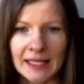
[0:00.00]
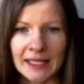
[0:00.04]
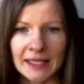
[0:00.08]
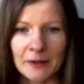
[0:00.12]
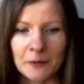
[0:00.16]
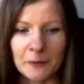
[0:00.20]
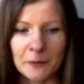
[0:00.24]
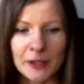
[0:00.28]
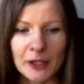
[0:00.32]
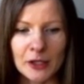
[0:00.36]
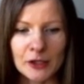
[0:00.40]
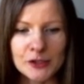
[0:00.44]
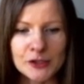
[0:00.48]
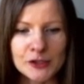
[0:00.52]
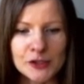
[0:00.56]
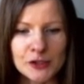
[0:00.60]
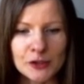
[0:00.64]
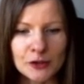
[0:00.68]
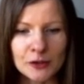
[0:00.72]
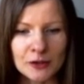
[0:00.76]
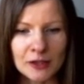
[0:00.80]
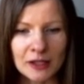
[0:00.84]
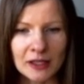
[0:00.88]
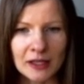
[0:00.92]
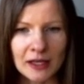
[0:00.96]
We
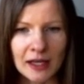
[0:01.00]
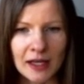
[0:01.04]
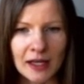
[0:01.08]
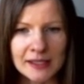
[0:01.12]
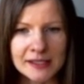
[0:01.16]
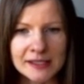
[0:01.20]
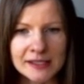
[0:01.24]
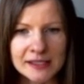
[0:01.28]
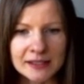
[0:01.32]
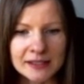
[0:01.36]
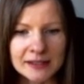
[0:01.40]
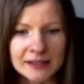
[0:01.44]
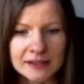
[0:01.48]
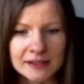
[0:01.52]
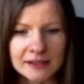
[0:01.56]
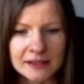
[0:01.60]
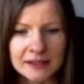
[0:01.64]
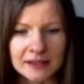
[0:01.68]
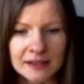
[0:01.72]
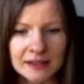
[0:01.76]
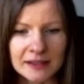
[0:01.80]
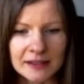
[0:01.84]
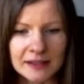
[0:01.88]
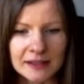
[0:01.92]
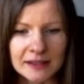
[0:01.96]
also asked
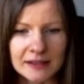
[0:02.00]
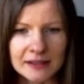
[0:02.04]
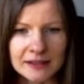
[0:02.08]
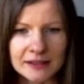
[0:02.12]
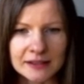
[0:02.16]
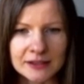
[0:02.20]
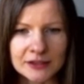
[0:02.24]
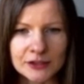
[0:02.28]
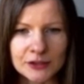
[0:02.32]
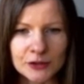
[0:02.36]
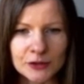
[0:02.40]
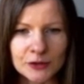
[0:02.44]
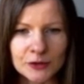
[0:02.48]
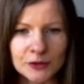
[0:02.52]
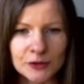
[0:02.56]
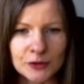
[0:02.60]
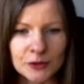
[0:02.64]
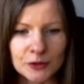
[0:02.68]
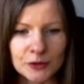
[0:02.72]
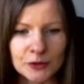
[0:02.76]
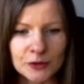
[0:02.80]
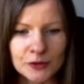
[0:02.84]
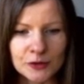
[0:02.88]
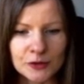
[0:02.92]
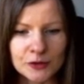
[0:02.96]

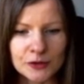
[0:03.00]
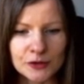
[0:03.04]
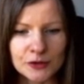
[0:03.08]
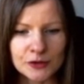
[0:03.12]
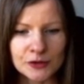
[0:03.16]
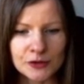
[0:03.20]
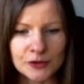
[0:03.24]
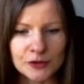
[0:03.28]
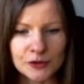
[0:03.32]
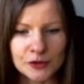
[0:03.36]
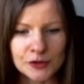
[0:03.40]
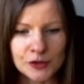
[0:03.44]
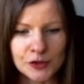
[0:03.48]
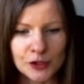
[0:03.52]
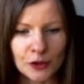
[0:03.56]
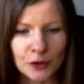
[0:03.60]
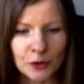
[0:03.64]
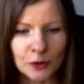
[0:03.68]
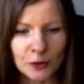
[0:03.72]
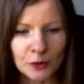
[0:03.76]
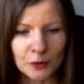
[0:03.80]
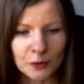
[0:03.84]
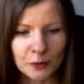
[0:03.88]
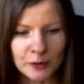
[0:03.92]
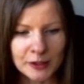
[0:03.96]
to
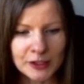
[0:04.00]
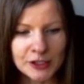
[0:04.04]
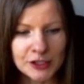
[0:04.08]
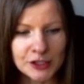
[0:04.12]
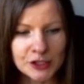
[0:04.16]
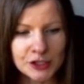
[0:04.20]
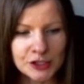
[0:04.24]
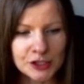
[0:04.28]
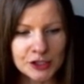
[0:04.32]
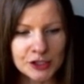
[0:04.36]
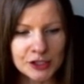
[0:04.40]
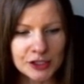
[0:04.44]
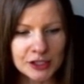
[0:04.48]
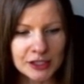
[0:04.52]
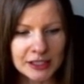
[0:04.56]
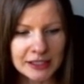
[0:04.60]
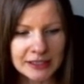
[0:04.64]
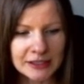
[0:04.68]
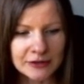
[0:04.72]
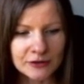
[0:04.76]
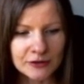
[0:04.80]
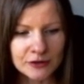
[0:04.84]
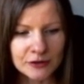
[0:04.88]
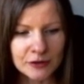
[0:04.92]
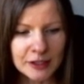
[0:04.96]
show which
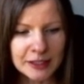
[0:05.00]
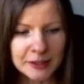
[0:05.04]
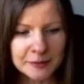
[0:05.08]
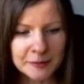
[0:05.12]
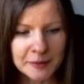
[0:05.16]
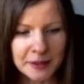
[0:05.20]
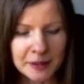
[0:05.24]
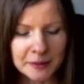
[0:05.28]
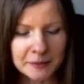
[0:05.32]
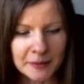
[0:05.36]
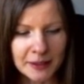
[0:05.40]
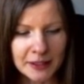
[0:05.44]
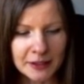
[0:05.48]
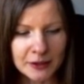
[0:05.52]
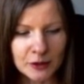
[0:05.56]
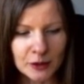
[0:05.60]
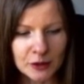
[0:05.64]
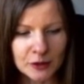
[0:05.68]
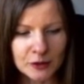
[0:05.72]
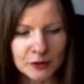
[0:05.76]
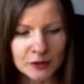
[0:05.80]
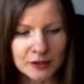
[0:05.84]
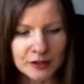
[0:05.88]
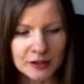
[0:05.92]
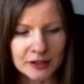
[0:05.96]
treatment
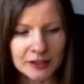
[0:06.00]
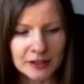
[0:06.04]
method